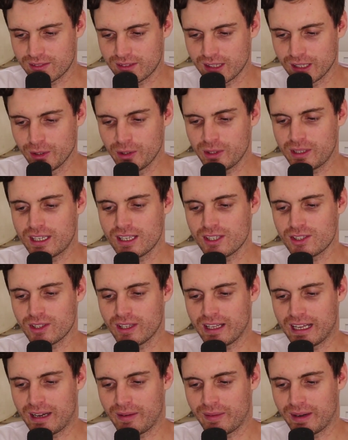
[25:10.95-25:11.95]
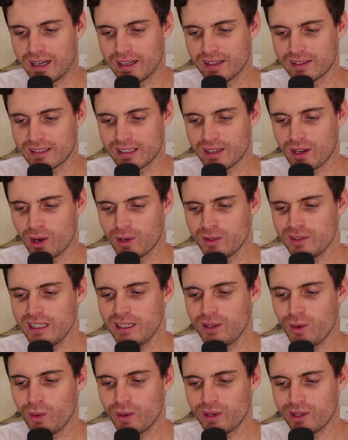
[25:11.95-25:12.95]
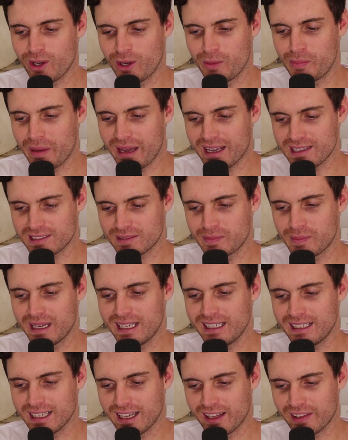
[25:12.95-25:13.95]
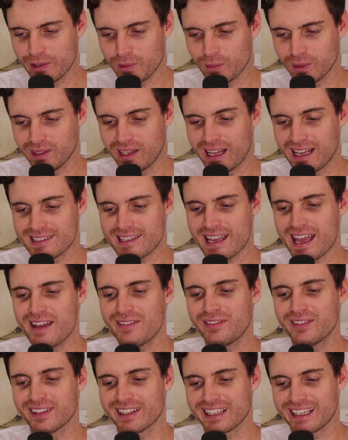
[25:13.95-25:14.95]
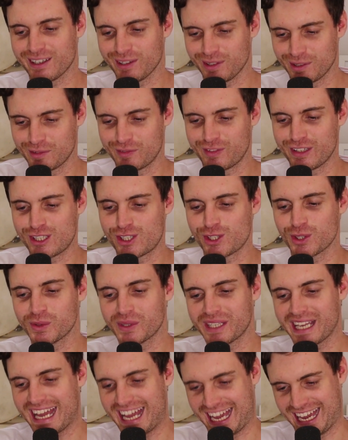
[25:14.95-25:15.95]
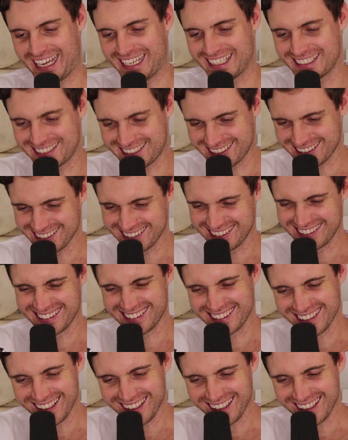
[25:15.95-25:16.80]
Luke Kidgell Hour, the only audio-based media that relies heavily on visual gags.